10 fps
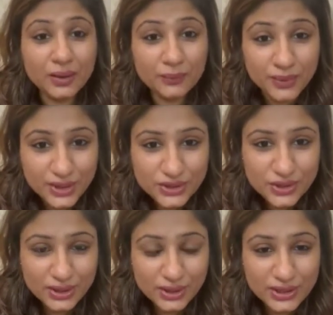British
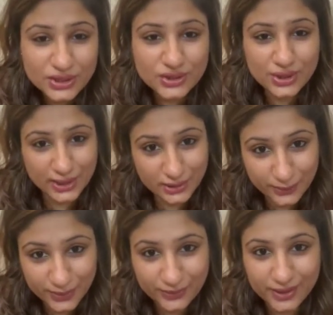English and
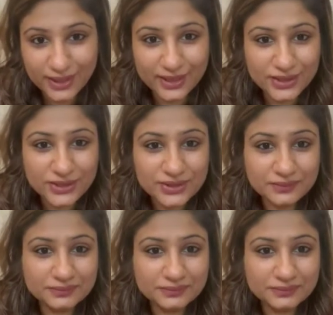American English.